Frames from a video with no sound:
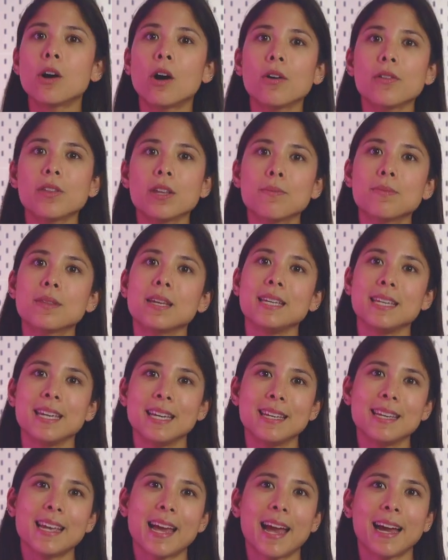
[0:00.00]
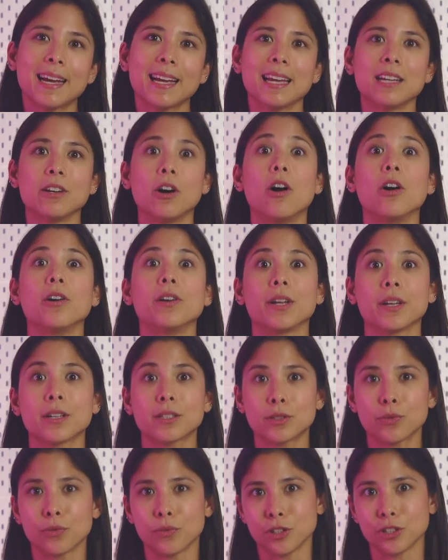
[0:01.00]
We call them the yin yang and
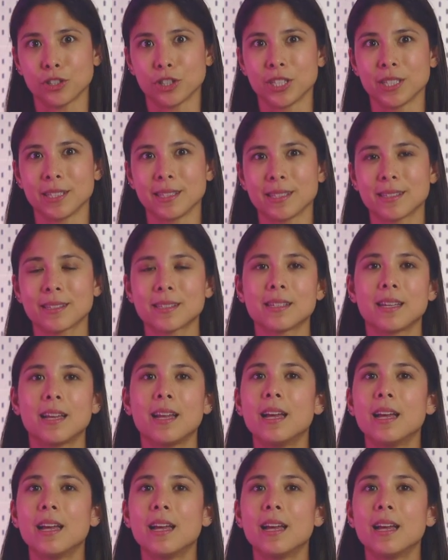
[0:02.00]
onyx versions.